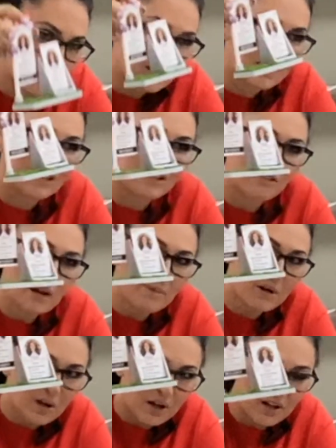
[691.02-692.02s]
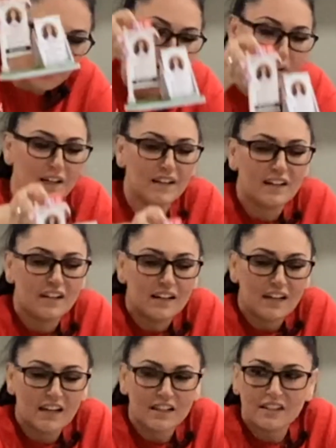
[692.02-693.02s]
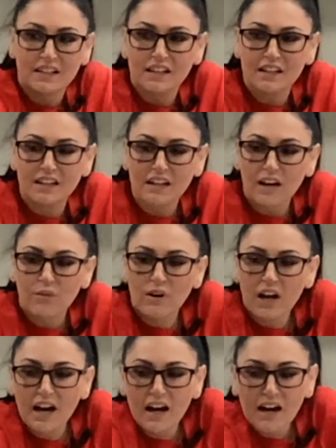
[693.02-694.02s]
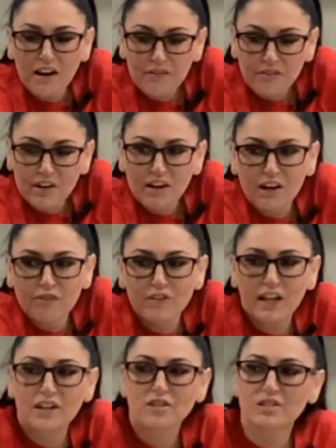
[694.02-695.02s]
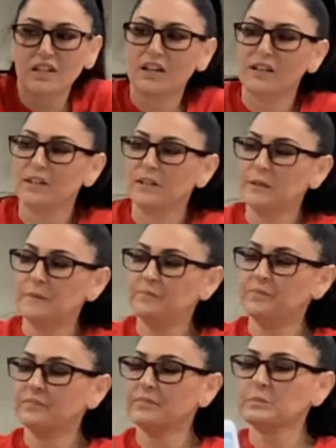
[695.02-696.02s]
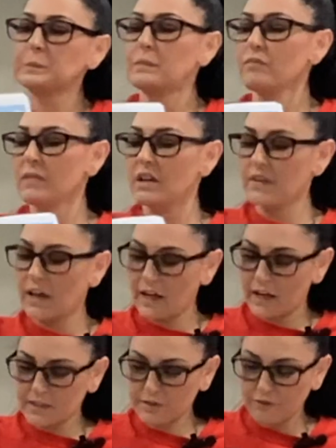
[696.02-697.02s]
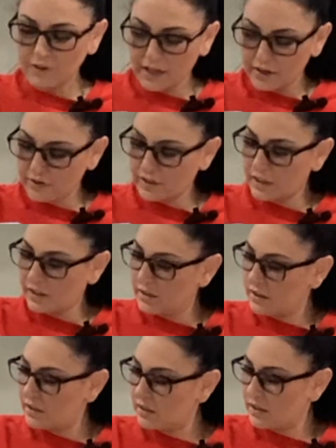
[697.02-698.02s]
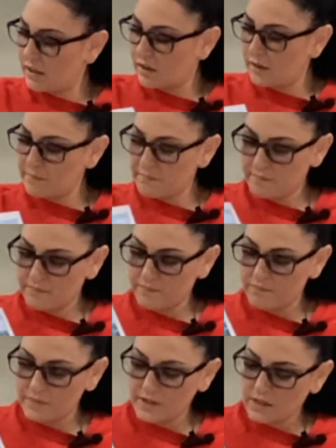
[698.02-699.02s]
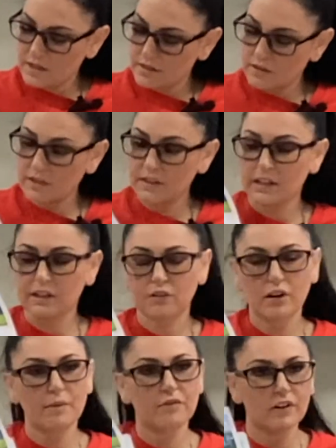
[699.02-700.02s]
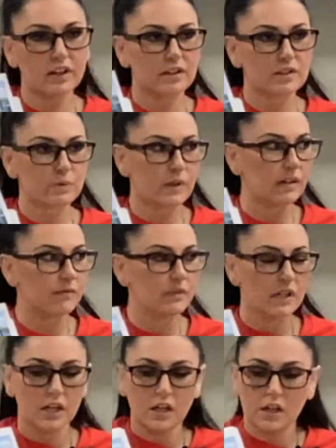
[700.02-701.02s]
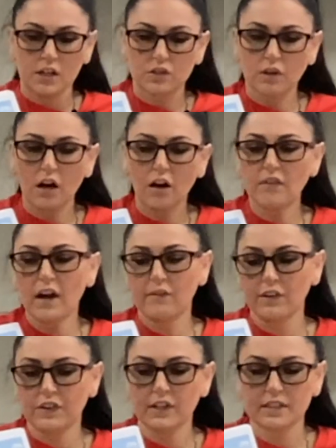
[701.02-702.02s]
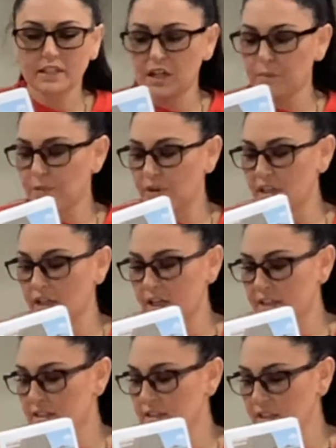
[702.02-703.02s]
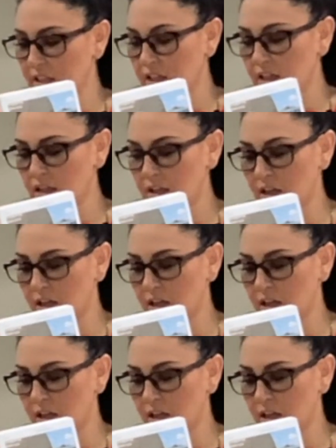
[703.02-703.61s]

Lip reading: They could grab a card. And then I will have a flyer stand that has a flyer in it so that they could grab a flyer as well. So I'll have everything set up pretty nicely.